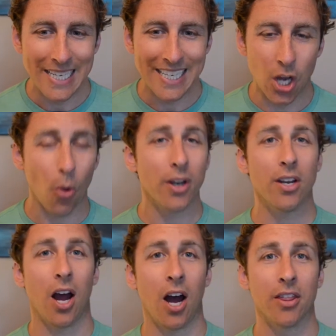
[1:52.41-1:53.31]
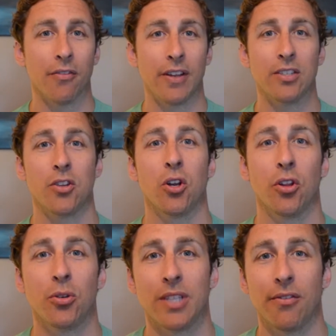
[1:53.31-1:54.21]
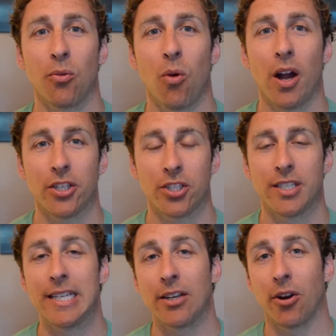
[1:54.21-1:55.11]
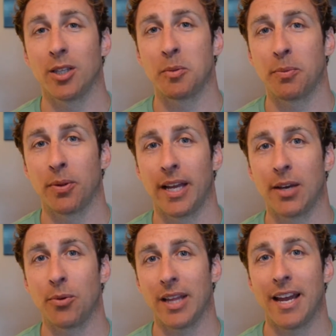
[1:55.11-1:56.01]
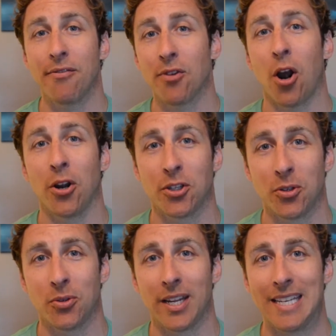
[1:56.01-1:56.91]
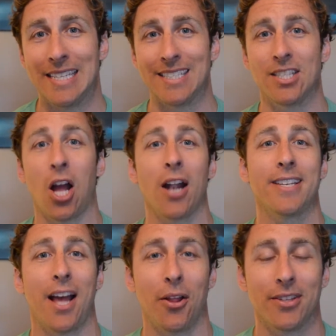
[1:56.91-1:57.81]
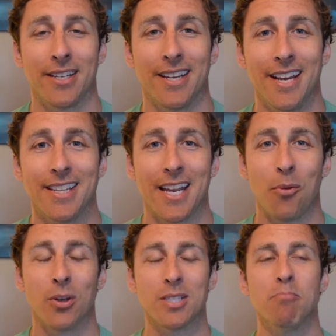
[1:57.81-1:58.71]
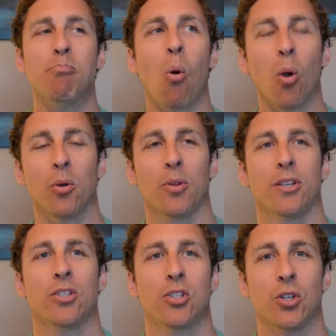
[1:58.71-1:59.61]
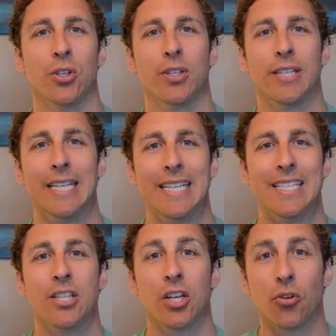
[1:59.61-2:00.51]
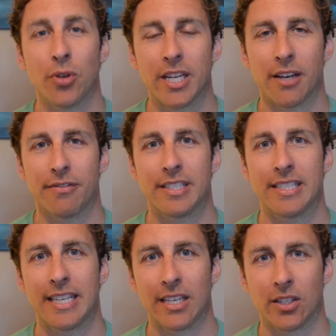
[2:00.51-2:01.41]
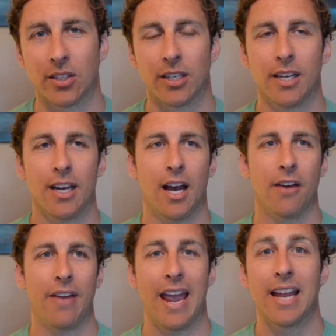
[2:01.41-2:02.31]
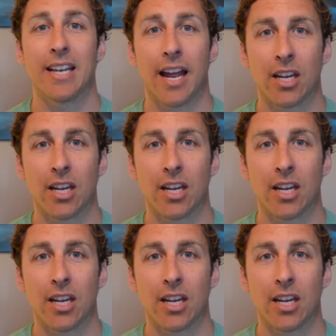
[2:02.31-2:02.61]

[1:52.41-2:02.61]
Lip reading: No one on the face of the earth who's ever watched Sidney Crosby play will ever argue that he is not talented, that he wasn't born with a certain degree of skill, of hand-eye